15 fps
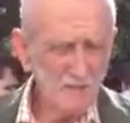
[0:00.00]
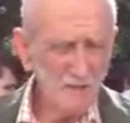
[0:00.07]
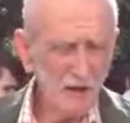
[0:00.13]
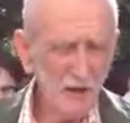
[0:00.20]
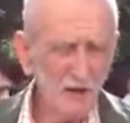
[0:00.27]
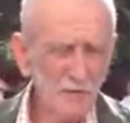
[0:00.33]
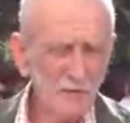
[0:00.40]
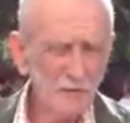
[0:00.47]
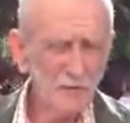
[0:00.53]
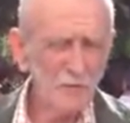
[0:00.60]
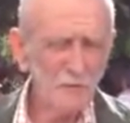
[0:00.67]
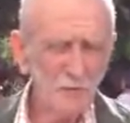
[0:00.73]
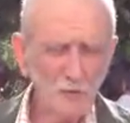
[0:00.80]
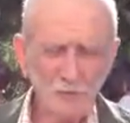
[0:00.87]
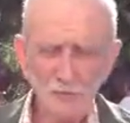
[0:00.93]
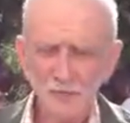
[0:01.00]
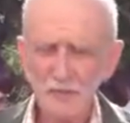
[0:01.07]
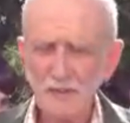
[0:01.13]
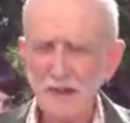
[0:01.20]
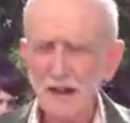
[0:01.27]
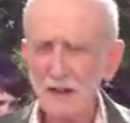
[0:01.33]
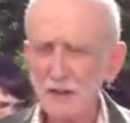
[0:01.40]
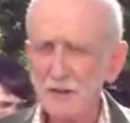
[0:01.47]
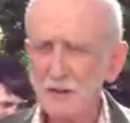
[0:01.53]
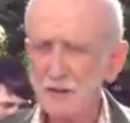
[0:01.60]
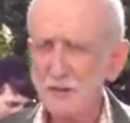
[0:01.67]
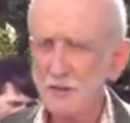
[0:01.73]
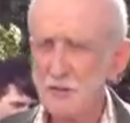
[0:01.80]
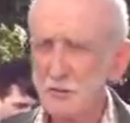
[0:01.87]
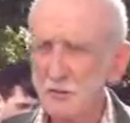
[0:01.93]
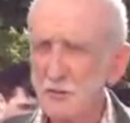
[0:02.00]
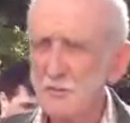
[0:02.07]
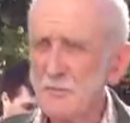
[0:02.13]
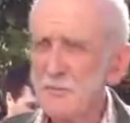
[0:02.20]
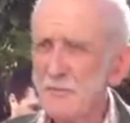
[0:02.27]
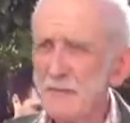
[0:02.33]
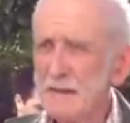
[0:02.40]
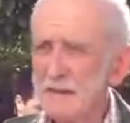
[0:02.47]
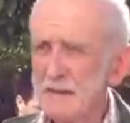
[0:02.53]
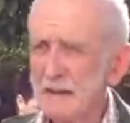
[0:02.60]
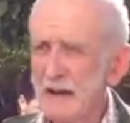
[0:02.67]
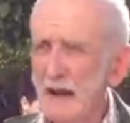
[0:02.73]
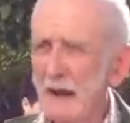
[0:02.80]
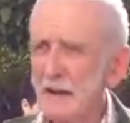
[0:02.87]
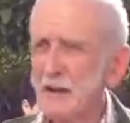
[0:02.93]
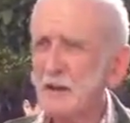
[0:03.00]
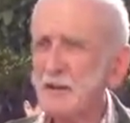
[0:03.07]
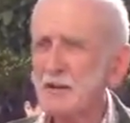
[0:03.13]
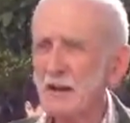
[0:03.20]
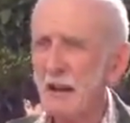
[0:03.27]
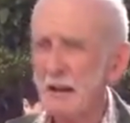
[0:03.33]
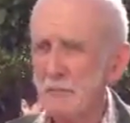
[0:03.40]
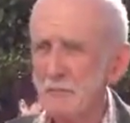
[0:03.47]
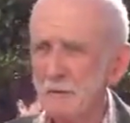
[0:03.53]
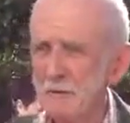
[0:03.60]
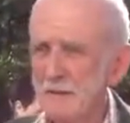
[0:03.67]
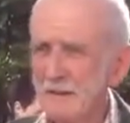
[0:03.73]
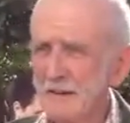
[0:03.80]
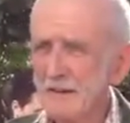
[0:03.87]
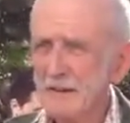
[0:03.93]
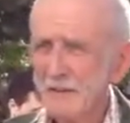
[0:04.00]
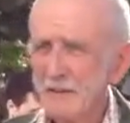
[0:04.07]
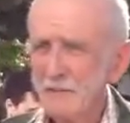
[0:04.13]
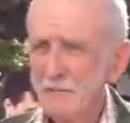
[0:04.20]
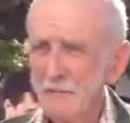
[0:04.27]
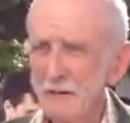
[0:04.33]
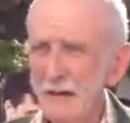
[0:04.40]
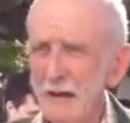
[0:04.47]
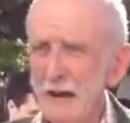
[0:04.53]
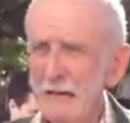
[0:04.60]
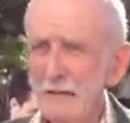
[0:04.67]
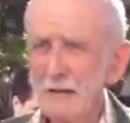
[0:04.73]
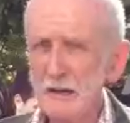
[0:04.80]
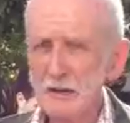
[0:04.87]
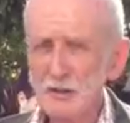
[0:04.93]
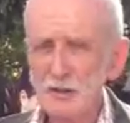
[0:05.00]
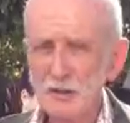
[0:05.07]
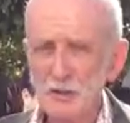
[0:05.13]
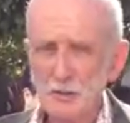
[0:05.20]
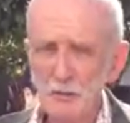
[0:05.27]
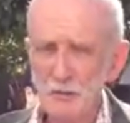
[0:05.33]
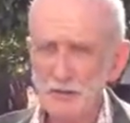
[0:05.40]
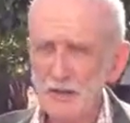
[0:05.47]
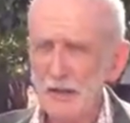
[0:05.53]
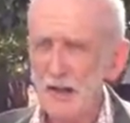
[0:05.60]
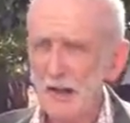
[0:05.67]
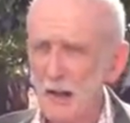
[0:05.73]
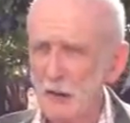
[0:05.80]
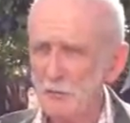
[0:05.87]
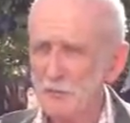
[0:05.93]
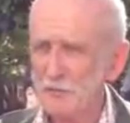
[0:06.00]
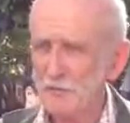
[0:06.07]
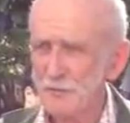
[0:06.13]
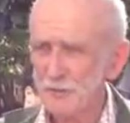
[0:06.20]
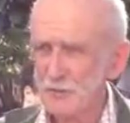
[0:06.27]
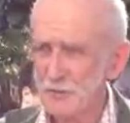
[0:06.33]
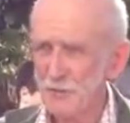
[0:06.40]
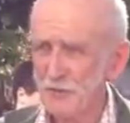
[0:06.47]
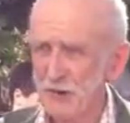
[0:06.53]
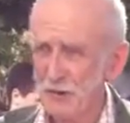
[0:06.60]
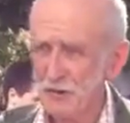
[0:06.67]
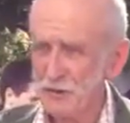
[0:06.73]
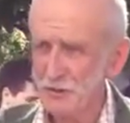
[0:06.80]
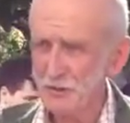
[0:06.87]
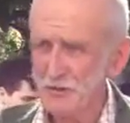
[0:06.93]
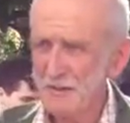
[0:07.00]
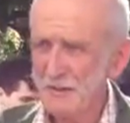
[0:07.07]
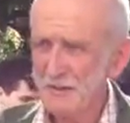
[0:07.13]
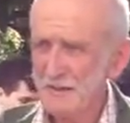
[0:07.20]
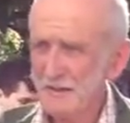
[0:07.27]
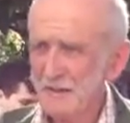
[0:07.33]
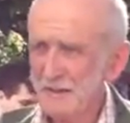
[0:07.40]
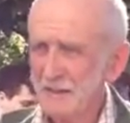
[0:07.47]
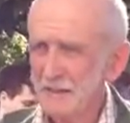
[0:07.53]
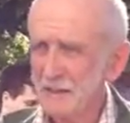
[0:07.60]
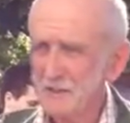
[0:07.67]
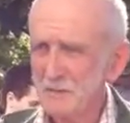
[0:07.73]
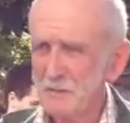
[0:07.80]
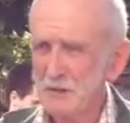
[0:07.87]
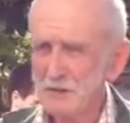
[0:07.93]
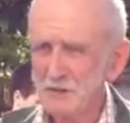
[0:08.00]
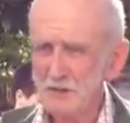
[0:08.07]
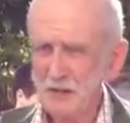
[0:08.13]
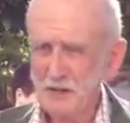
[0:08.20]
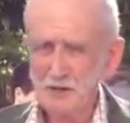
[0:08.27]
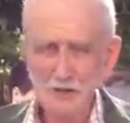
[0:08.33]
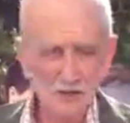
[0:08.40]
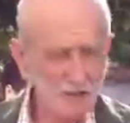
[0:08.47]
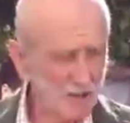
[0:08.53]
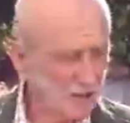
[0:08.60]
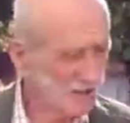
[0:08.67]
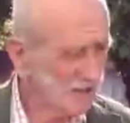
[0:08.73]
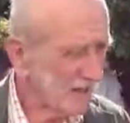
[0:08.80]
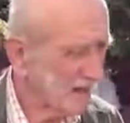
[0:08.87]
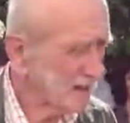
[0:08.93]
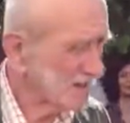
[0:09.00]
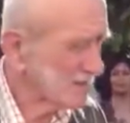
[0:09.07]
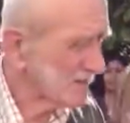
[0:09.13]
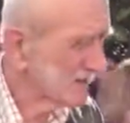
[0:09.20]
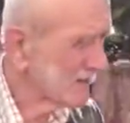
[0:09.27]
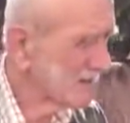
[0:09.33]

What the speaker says: offer a vote of thanks to Anne and Simon for allowing us to use their house for this function. It's been such a success,